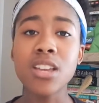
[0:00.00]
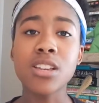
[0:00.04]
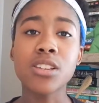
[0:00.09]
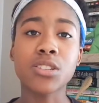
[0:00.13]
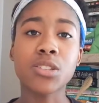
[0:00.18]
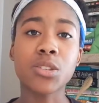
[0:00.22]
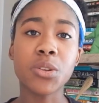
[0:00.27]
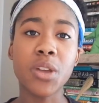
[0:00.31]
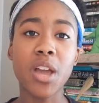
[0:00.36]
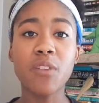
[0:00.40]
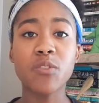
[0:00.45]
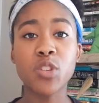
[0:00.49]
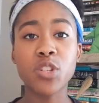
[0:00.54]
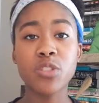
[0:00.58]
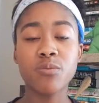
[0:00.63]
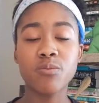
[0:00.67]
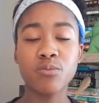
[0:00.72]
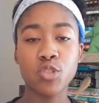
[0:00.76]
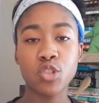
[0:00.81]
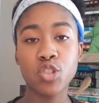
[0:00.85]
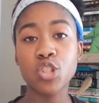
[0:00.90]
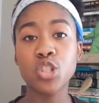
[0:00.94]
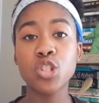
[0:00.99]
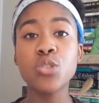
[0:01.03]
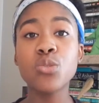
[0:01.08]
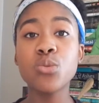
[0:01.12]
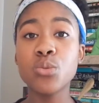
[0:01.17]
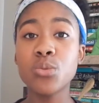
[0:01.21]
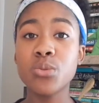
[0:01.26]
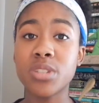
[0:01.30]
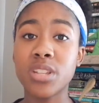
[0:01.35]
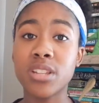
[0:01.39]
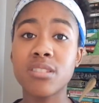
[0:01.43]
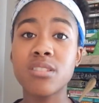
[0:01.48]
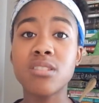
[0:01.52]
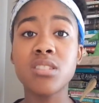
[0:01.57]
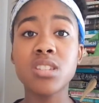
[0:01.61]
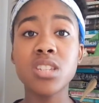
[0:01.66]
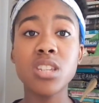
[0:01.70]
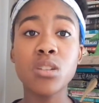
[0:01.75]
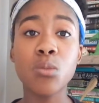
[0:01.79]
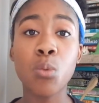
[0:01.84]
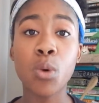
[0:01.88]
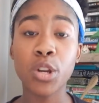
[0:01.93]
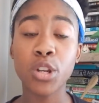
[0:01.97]
So you have to choose and
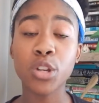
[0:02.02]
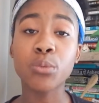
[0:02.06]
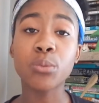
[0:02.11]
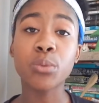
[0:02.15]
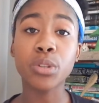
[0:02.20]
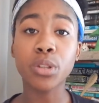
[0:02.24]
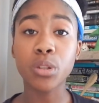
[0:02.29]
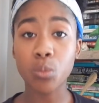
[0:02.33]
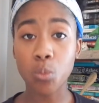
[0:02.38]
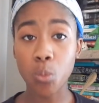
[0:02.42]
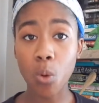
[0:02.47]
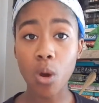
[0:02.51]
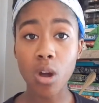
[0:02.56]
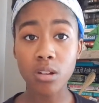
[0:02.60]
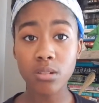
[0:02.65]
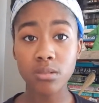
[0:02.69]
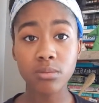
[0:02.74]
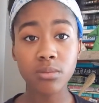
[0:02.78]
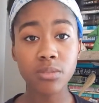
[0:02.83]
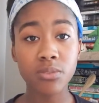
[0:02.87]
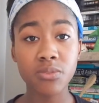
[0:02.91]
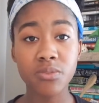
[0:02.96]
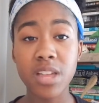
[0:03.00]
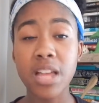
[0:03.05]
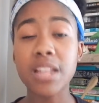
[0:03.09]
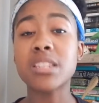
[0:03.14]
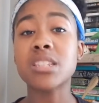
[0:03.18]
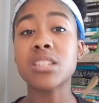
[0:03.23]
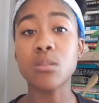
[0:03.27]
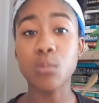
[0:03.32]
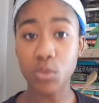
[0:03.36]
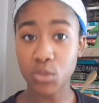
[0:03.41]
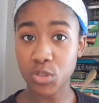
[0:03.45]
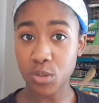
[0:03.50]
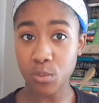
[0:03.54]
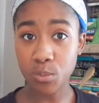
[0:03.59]
see what you really want. That's the most